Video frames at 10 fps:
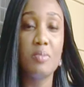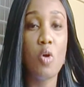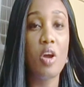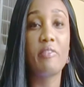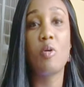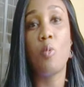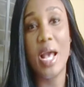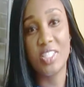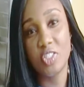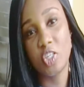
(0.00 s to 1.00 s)
is more of a
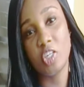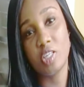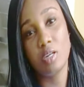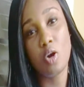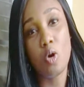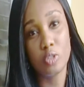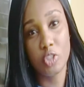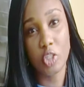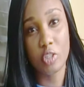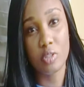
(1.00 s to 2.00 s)
Western
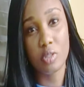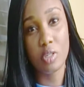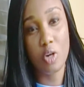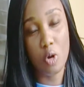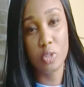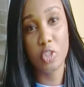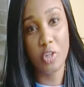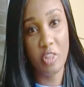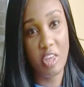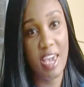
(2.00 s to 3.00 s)

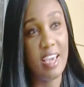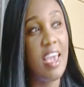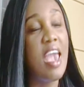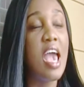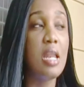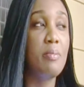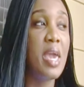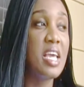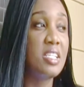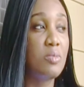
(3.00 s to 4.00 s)
culture thing.
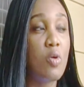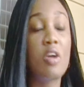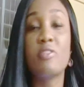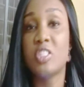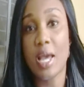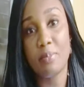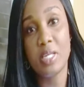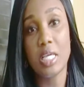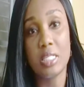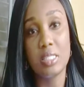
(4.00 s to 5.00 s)
Anime is more of a
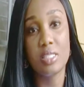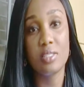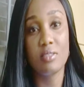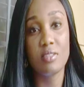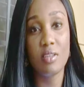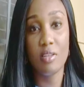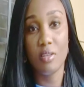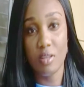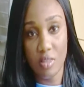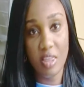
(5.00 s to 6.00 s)
Japanese
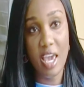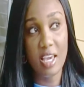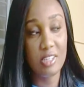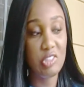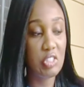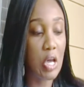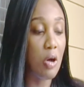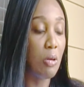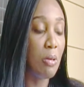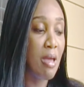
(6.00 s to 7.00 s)
thing.
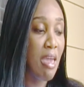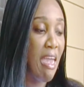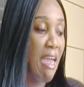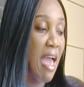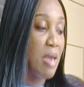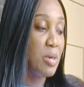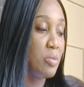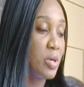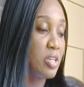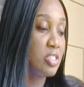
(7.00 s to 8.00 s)
So, I
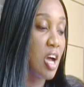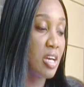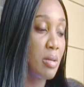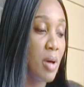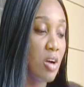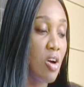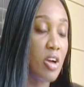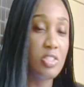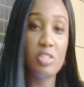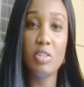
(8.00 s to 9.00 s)
mean, when you're talking about
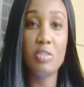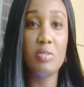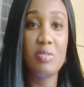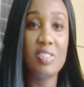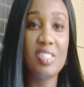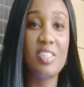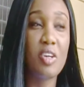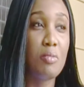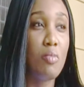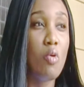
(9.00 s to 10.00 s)
cartoons,
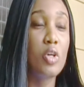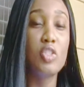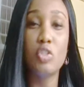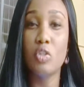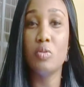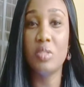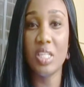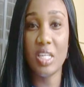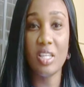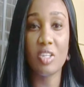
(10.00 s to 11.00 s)
they're more
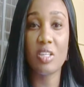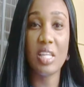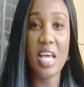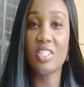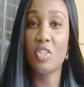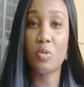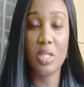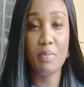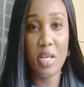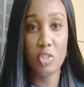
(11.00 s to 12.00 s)
2D, they're less
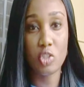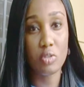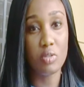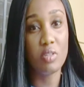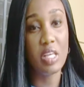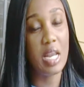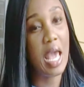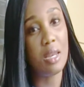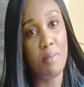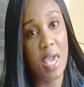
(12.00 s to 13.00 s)
three-dimensional than
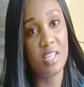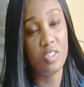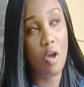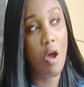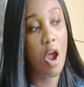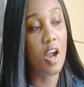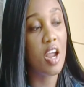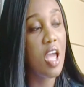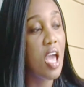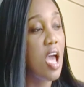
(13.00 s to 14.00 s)
animes are,
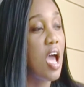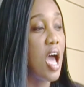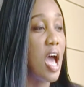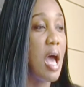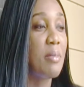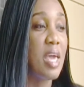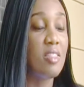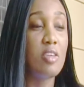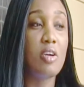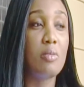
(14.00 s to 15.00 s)

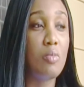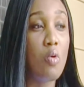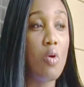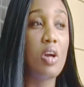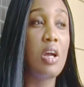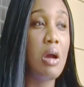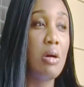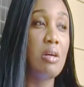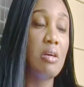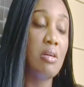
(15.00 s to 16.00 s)
and they're more
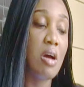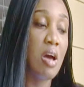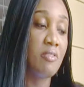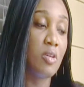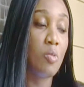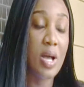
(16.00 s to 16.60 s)
of the